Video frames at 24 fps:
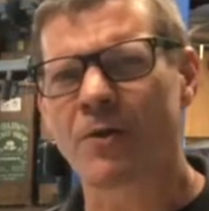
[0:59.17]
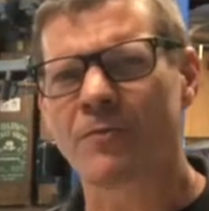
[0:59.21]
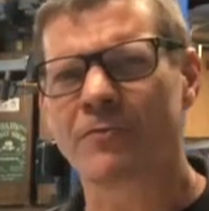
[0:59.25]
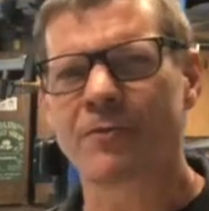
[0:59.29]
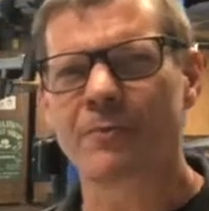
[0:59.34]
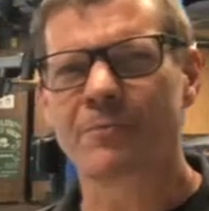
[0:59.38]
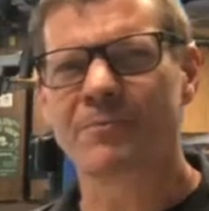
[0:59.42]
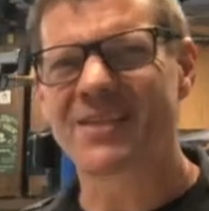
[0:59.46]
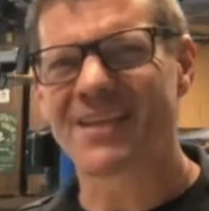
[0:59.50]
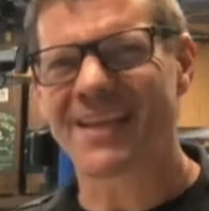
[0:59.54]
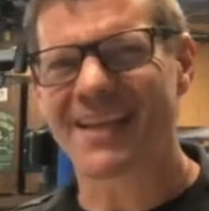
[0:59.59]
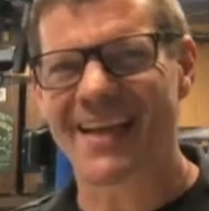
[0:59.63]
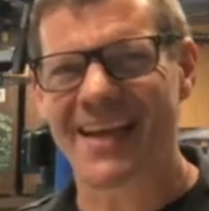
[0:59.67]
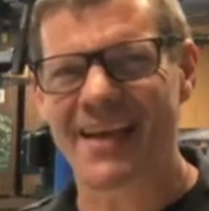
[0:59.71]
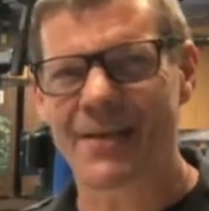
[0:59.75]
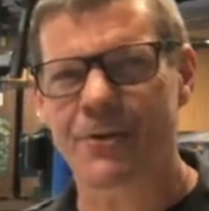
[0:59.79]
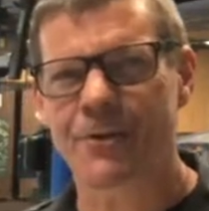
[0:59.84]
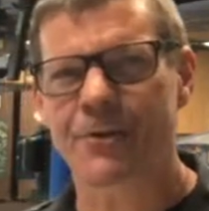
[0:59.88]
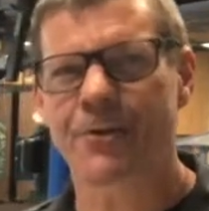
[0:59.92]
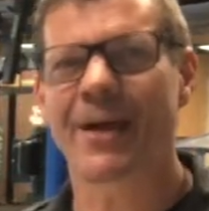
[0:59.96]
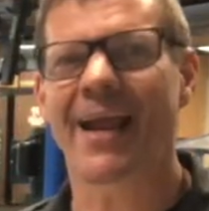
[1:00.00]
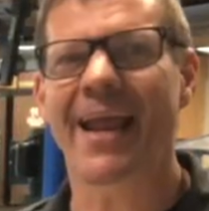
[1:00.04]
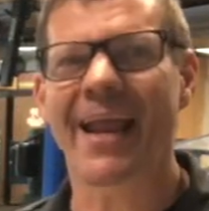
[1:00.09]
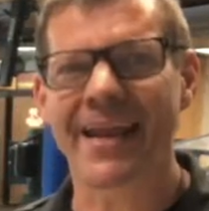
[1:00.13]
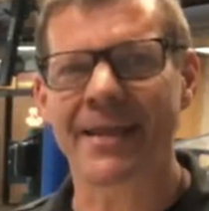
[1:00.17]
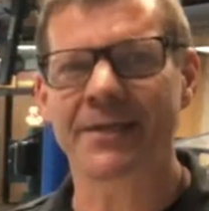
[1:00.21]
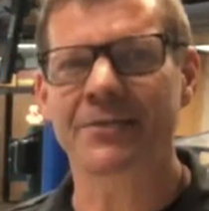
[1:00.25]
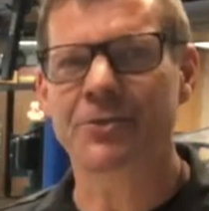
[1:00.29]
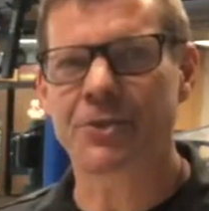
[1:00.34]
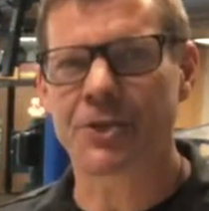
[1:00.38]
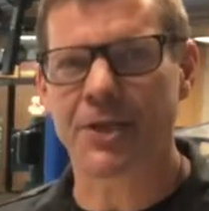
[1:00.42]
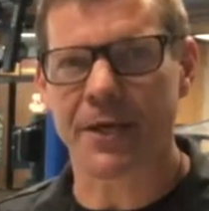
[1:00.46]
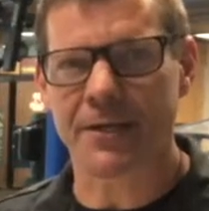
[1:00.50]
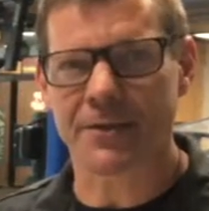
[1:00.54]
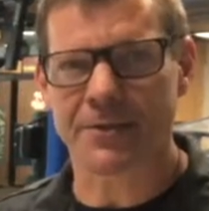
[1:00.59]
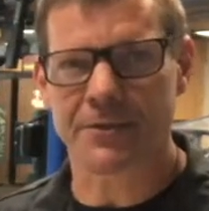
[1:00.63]
them together and
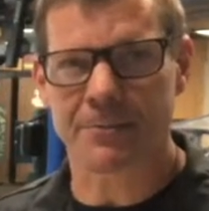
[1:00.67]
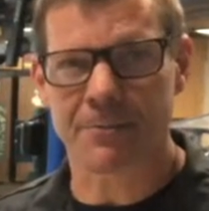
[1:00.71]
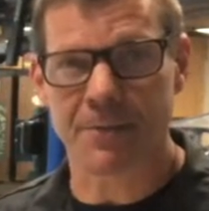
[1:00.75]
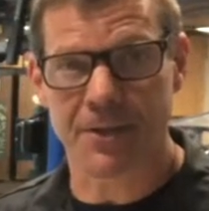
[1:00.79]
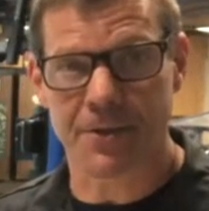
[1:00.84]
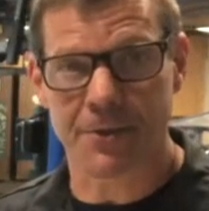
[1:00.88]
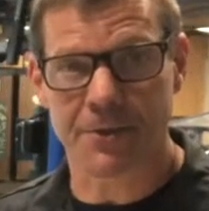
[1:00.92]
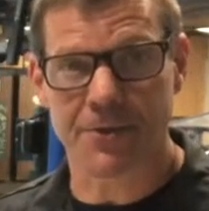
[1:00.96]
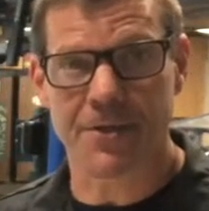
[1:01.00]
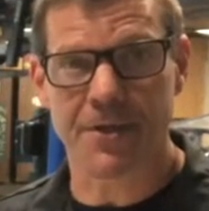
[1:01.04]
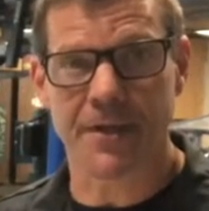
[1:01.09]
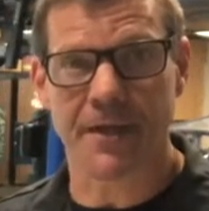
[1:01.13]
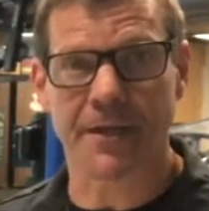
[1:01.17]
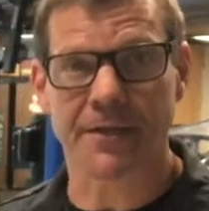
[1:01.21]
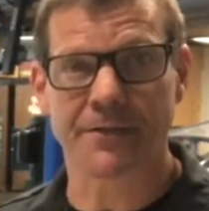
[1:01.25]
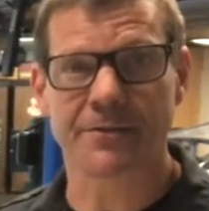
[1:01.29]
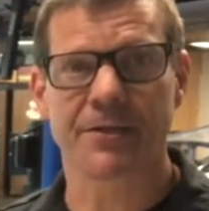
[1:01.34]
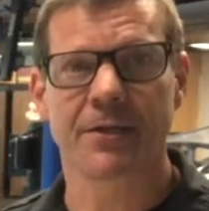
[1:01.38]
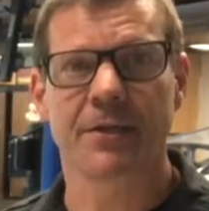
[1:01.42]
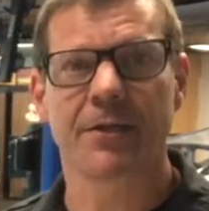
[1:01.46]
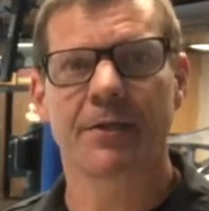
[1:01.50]
check some other things.